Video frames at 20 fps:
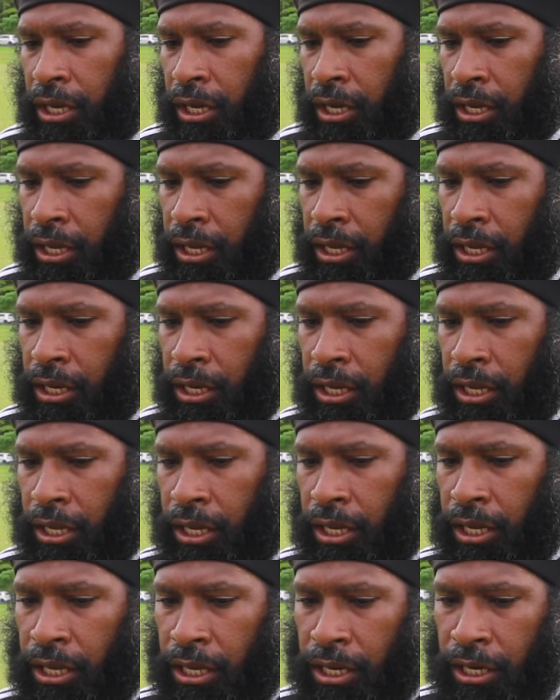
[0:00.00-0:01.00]
and
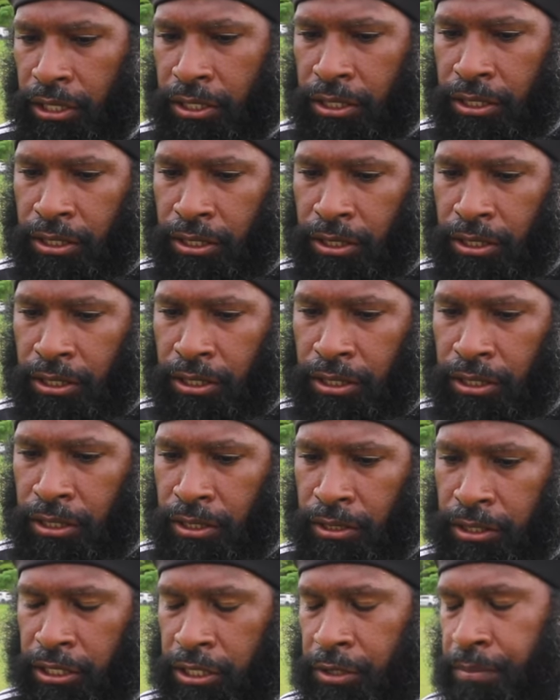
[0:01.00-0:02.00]

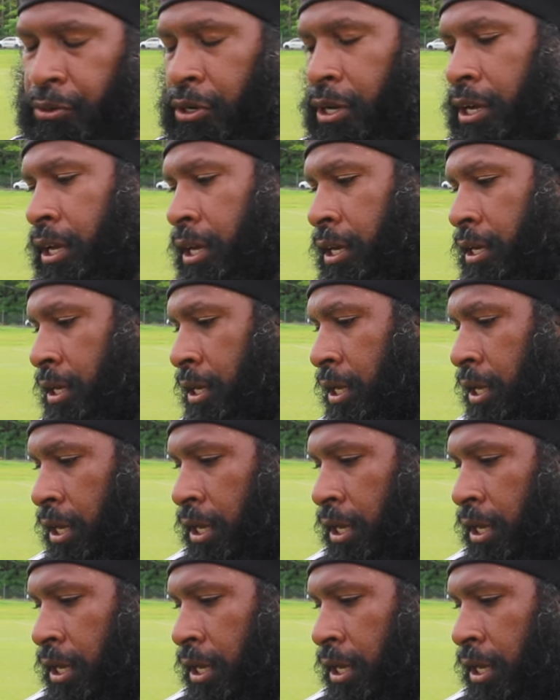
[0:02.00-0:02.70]
let's pray and